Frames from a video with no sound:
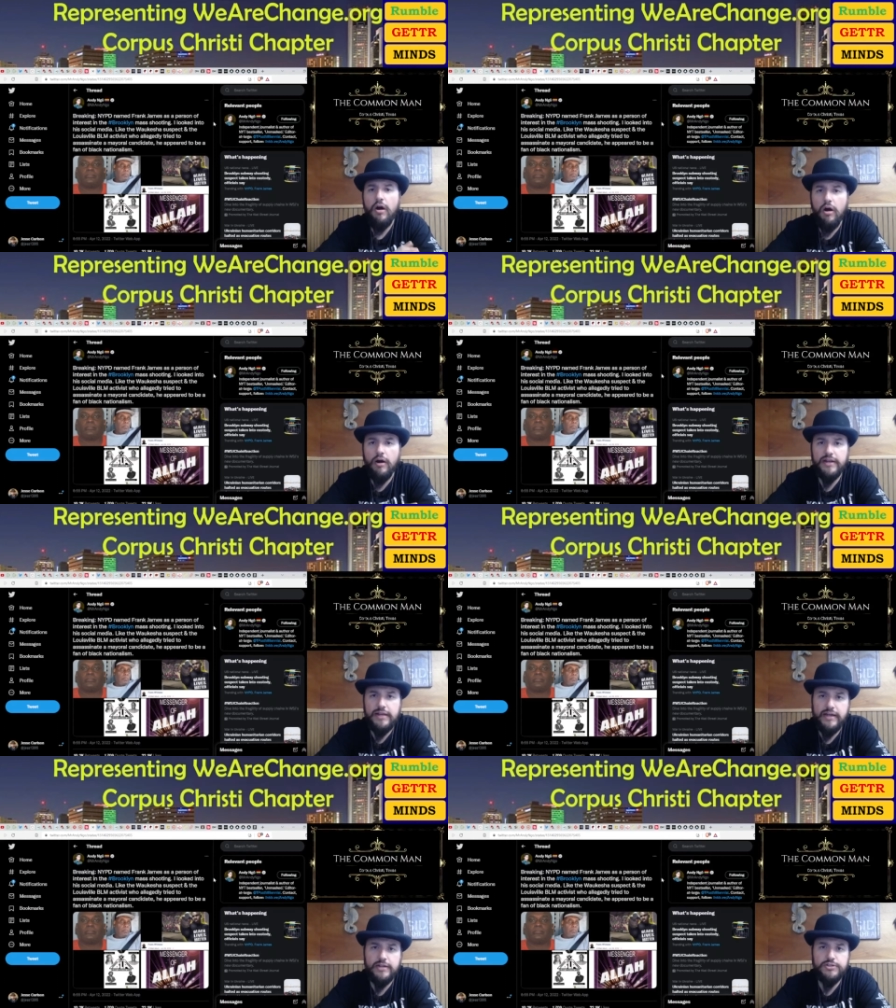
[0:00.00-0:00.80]
on
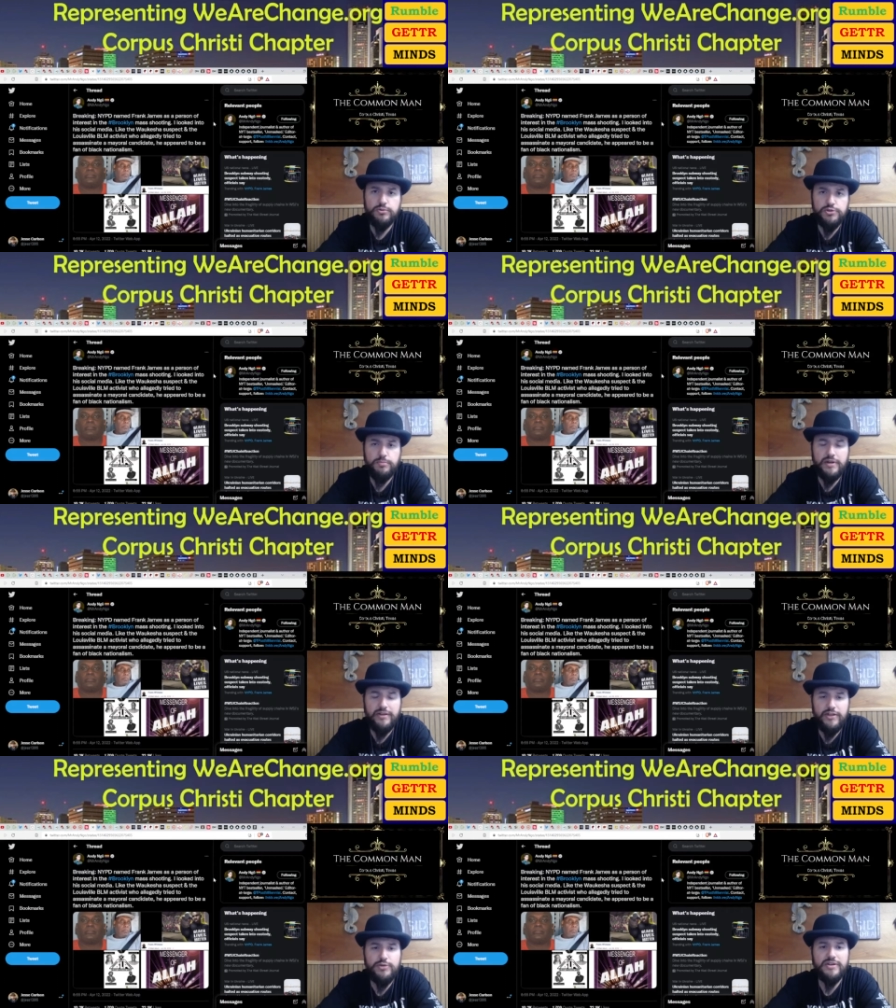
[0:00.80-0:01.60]
any kind of social media
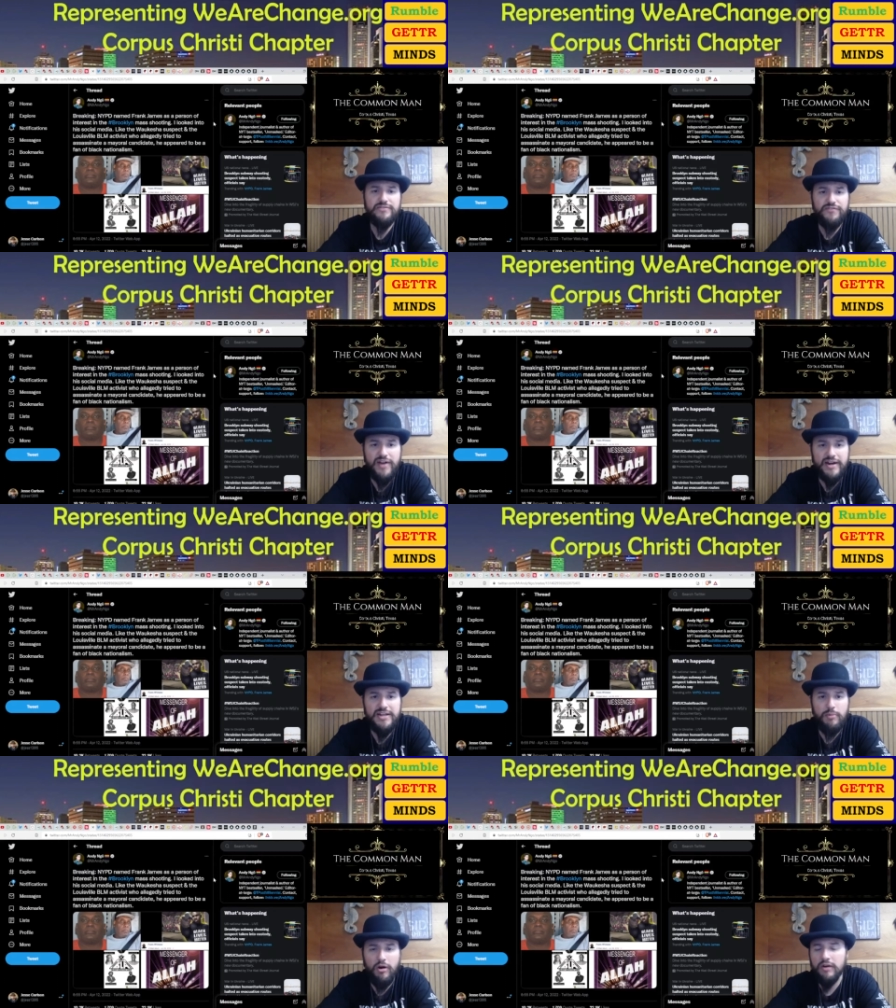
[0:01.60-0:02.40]
that you can find
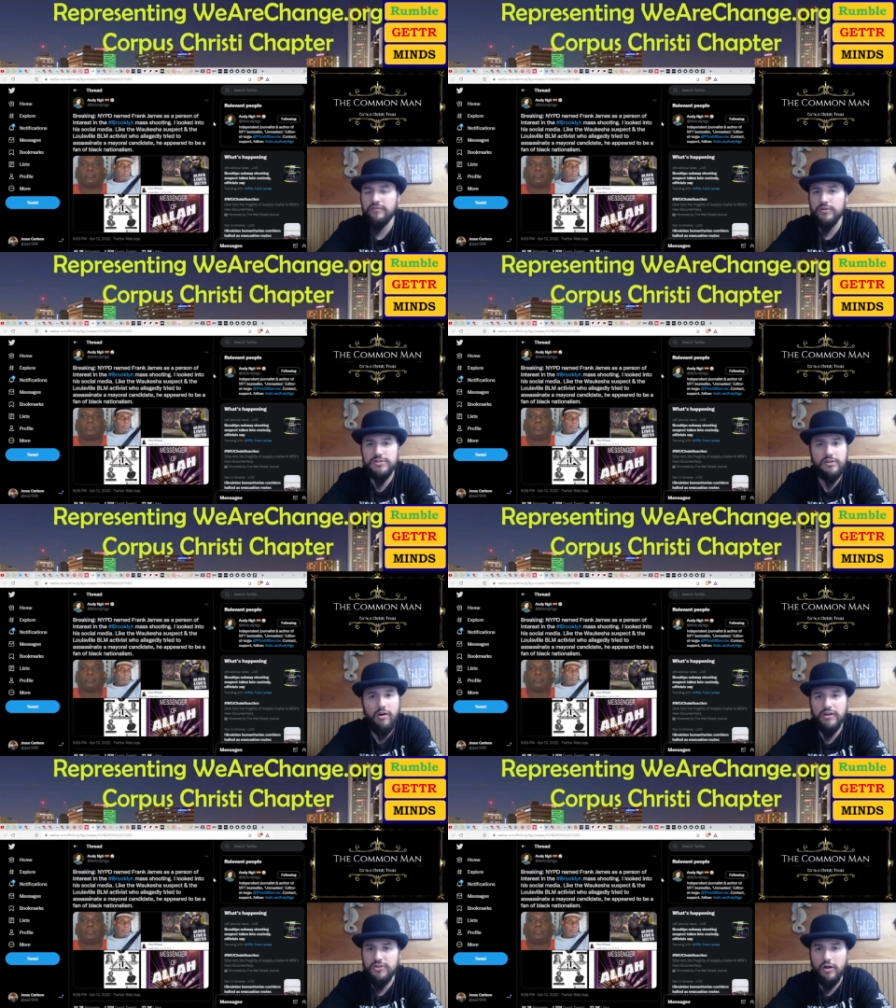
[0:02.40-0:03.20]
him on for as
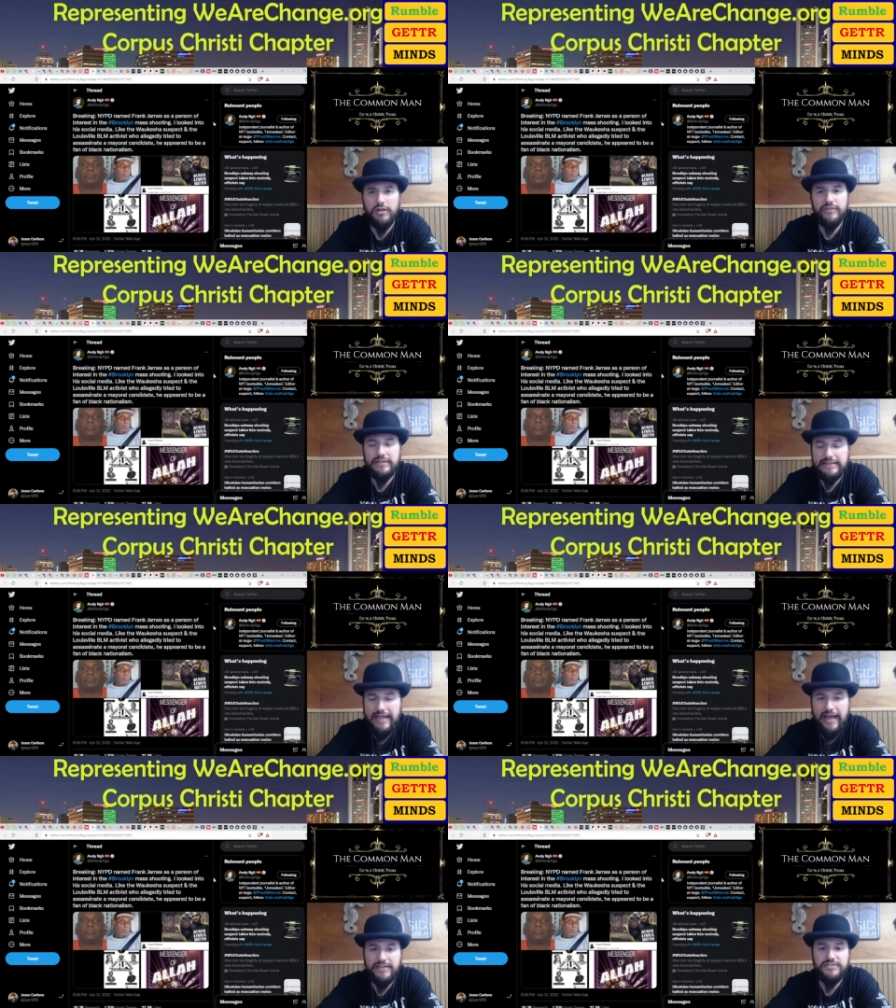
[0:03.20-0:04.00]
long as all of it
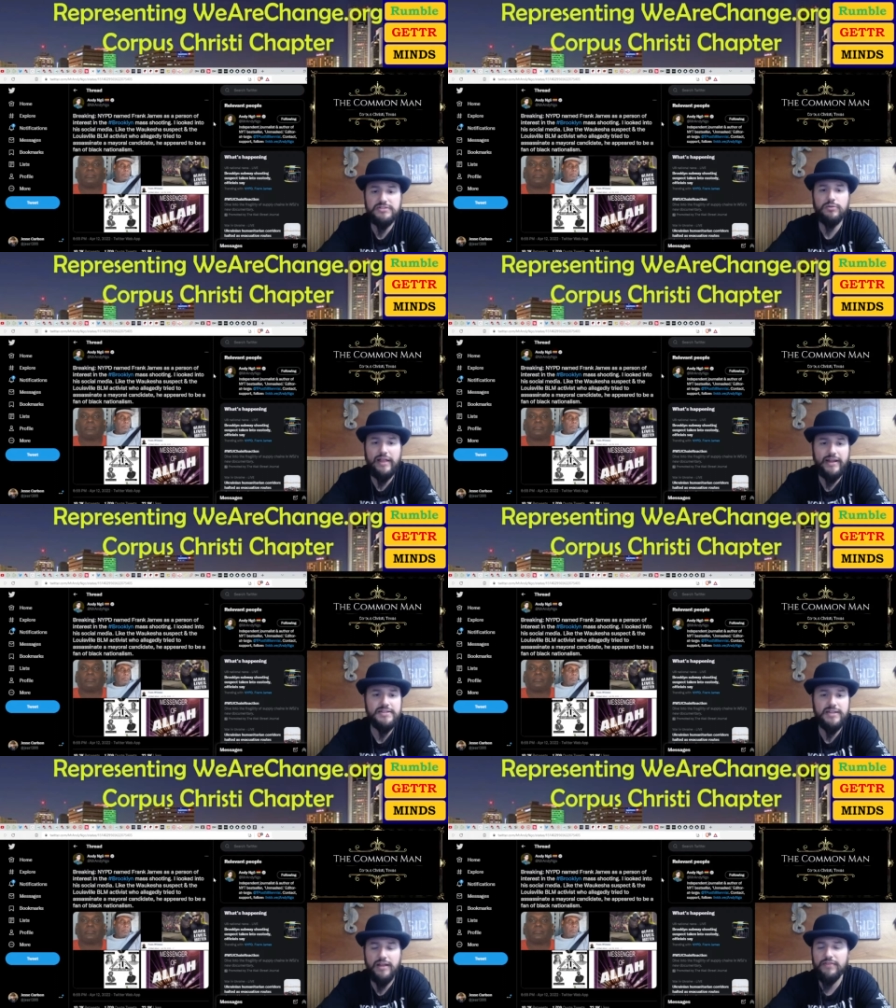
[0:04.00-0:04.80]
lasts. Like I
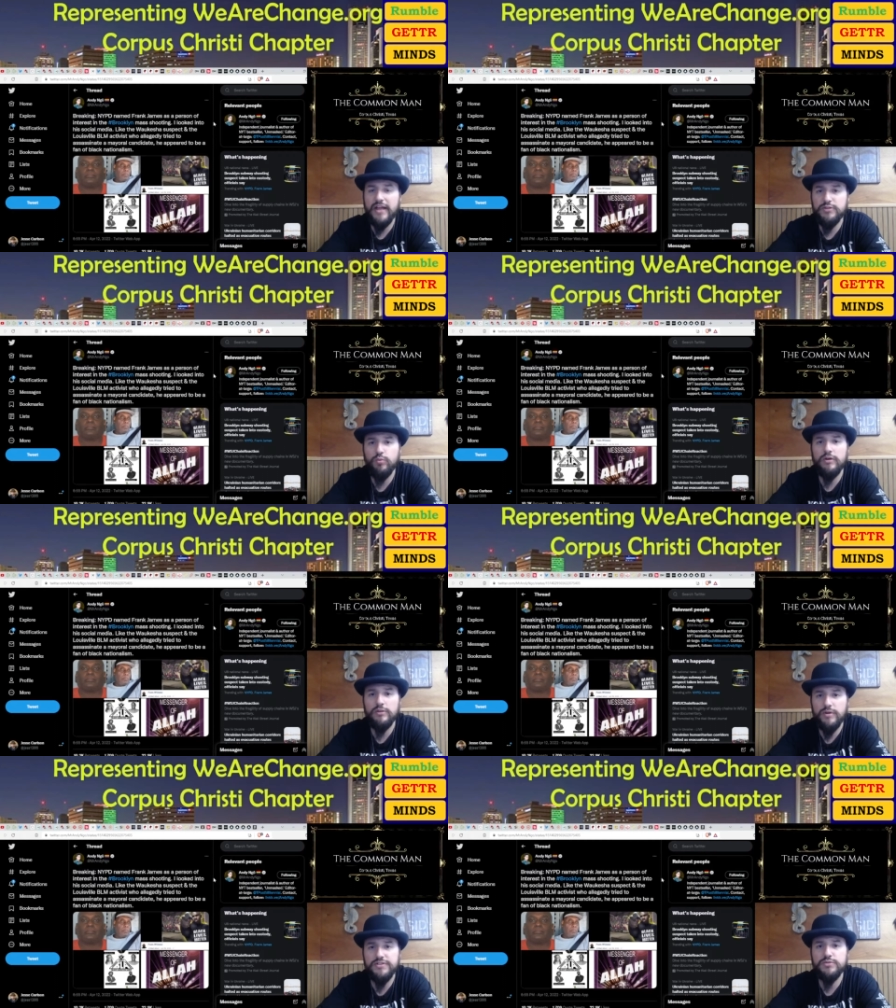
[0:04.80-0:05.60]
said, that's one of the
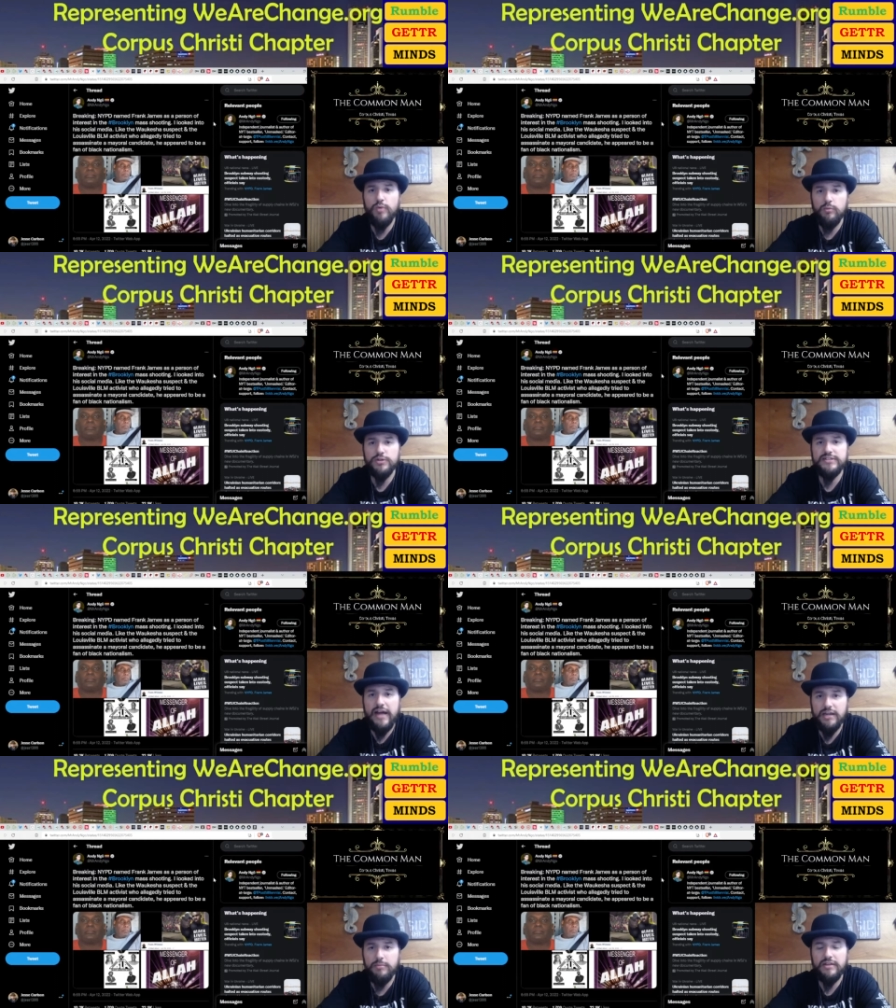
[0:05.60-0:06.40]
reasons why we're
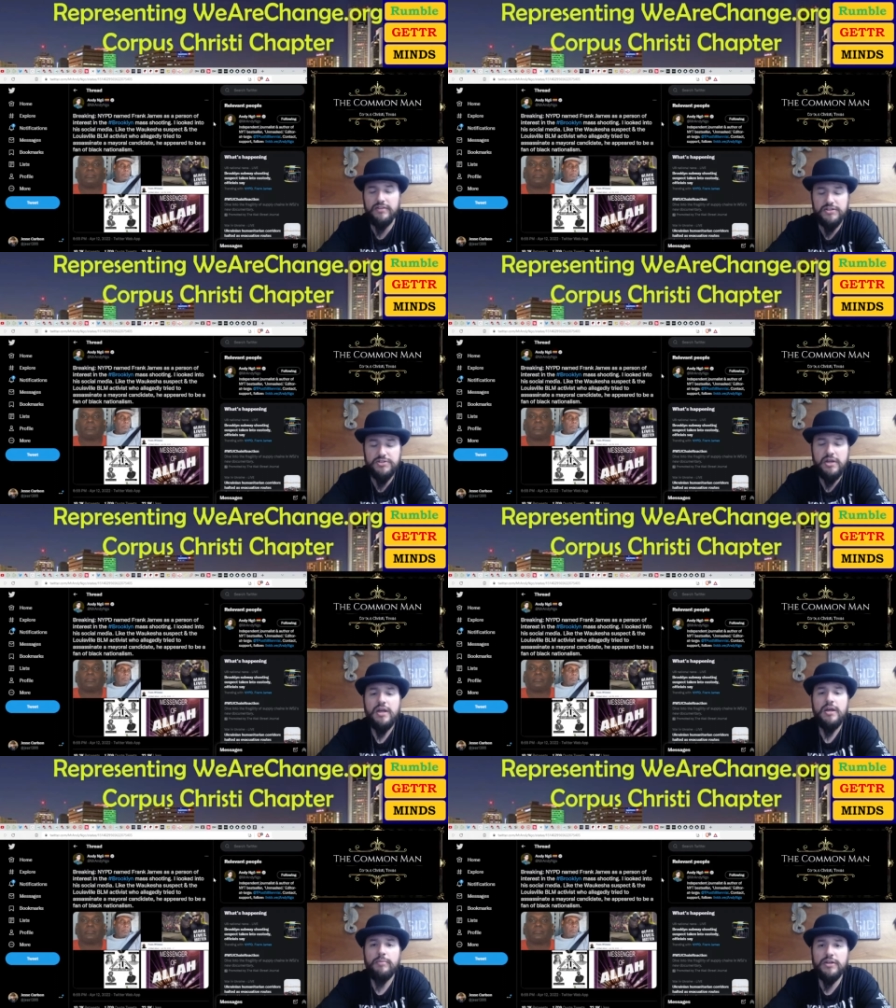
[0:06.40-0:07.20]
documenting this
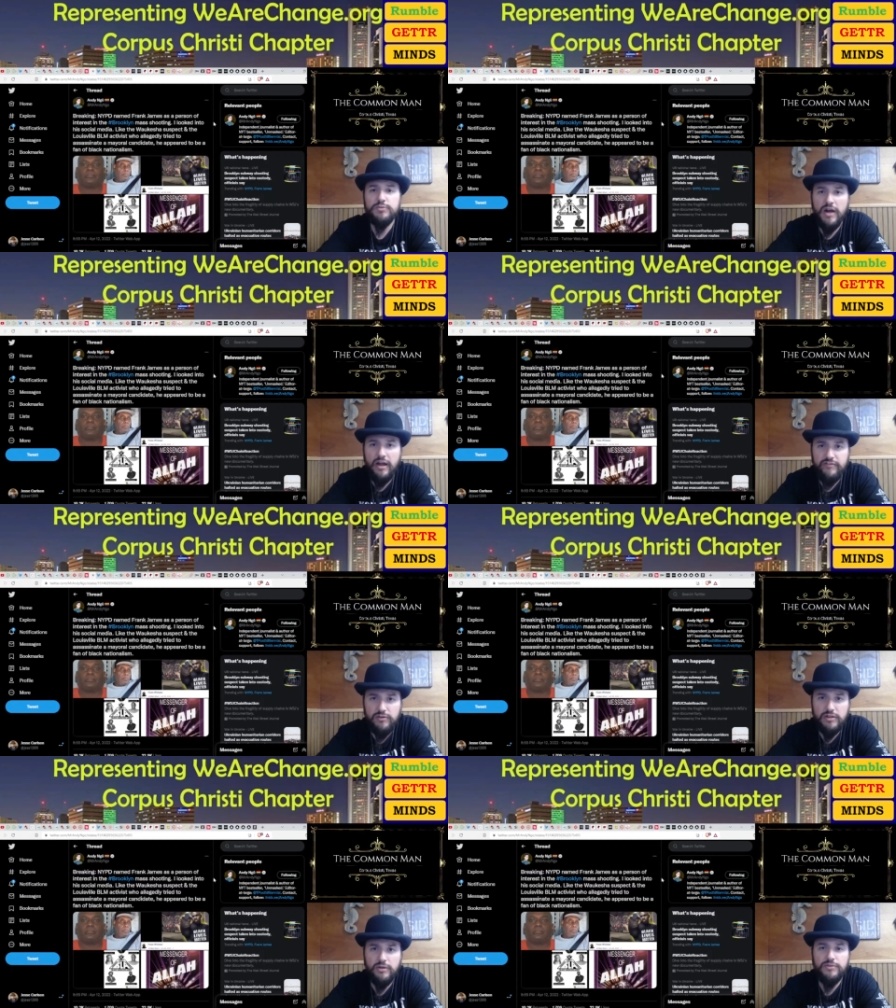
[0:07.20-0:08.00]
because when I
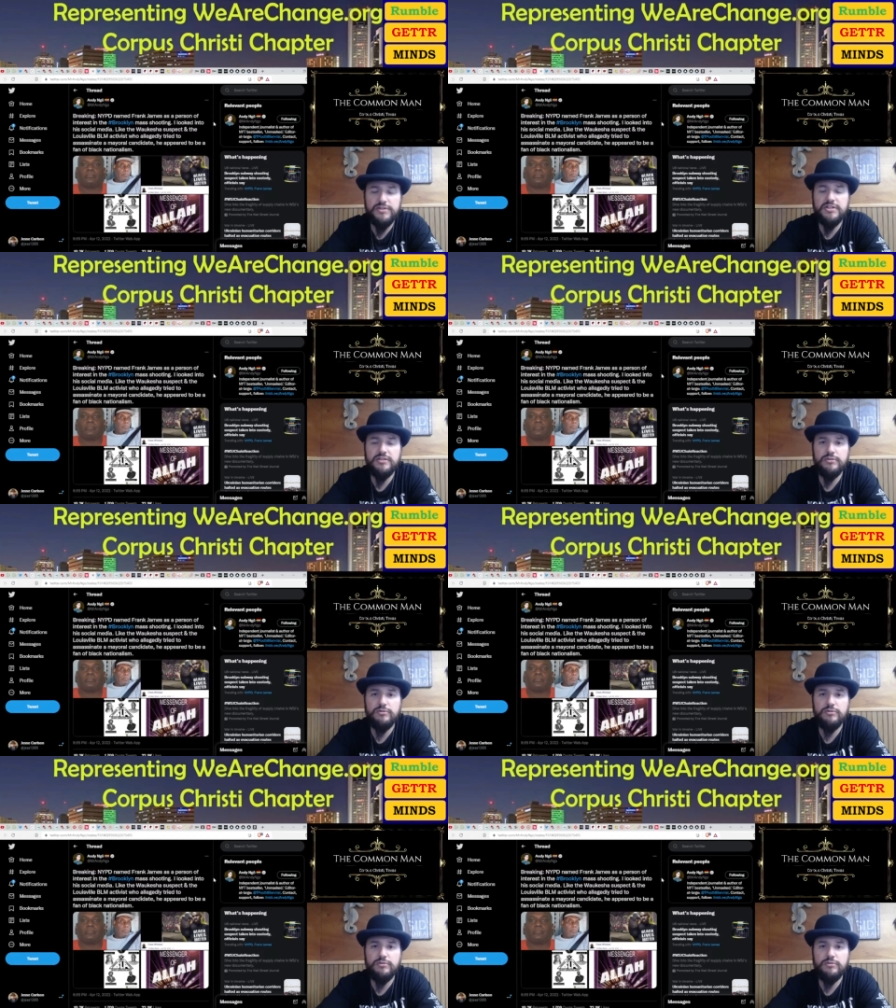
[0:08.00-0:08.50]
after I load this to